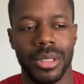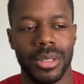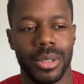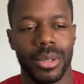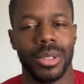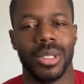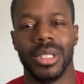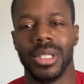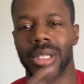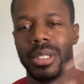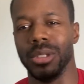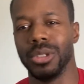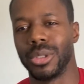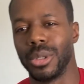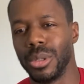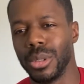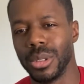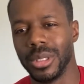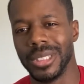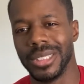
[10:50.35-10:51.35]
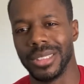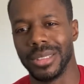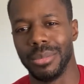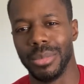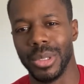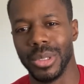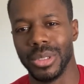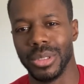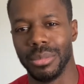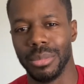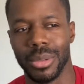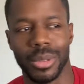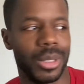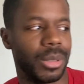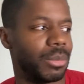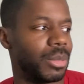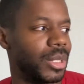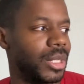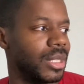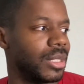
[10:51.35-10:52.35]
or the controller is the most
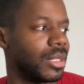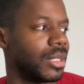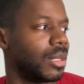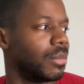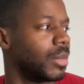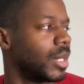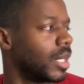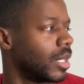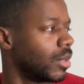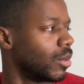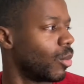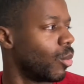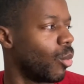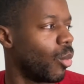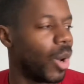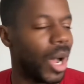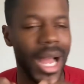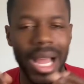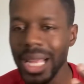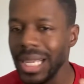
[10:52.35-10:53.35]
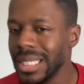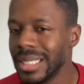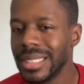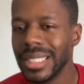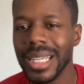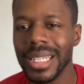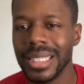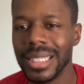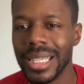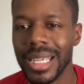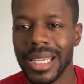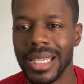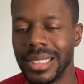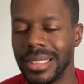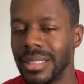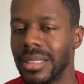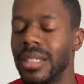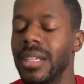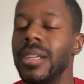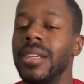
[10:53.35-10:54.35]
important piece, and I'm like, why is that the case?